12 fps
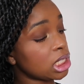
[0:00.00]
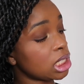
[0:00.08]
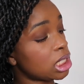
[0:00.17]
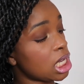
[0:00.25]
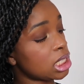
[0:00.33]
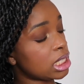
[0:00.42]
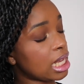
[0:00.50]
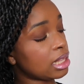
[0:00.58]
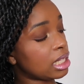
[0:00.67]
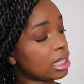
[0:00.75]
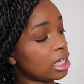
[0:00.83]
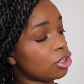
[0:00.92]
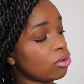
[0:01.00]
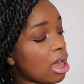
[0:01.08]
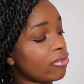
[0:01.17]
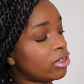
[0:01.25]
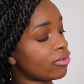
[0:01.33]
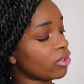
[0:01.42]
It does state that they do
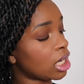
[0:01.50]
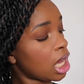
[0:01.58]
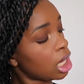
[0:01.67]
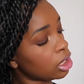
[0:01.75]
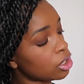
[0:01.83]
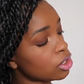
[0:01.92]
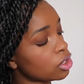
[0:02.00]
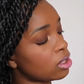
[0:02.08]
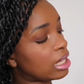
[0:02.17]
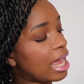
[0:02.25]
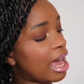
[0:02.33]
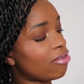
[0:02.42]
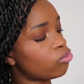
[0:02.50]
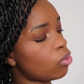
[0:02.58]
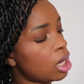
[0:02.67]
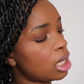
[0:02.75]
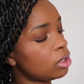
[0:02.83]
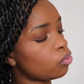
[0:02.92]
have different colors, so they have
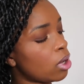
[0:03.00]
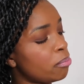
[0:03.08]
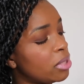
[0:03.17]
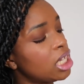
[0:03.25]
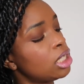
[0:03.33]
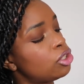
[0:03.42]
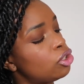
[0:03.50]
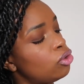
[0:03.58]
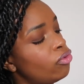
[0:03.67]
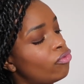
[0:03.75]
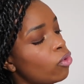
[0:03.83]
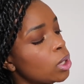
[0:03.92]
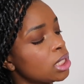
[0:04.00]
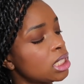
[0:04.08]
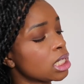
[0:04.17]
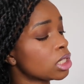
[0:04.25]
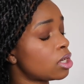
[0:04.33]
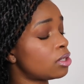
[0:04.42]
1B, 2, 4,
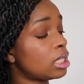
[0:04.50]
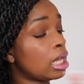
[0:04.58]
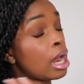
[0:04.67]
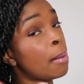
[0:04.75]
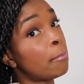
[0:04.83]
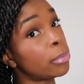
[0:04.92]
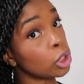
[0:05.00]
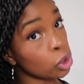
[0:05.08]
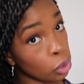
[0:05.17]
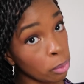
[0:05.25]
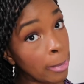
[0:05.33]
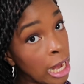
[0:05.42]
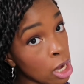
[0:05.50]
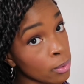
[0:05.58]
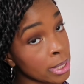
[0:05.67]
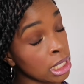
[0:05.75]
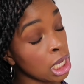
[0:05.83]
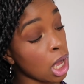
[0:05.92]
6, 13
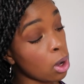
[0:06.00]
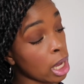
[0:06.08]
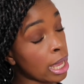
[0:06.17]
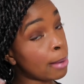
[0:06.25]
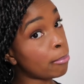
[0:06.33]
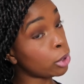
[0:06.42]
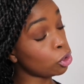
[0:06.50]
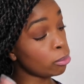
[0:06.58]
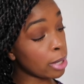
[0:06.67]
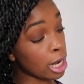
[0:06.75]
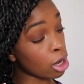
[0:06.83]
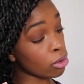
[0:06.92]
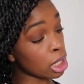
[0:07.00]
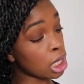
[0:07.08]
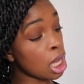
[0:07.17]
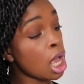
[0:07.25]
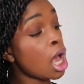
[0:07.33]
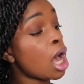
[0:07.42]
blueberry, okay,
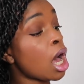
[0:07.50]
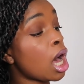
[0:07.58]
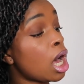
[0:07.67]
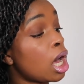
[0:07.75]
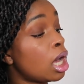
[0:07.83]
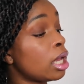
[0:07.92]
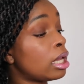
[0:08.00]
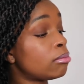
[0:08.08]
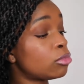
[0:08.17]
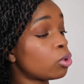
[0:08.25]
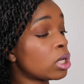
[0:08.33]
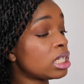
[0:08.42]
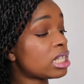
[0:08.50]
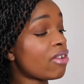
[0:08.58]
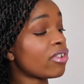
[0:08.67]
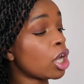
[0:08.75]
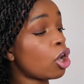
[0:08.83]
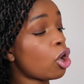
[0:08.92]
blueberry,
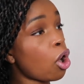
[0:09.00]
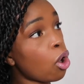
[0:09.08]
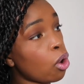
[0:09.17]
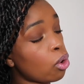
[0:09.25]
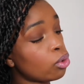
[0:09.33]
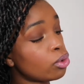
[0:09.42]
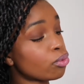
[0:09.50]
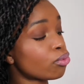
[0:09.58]
M27 gold,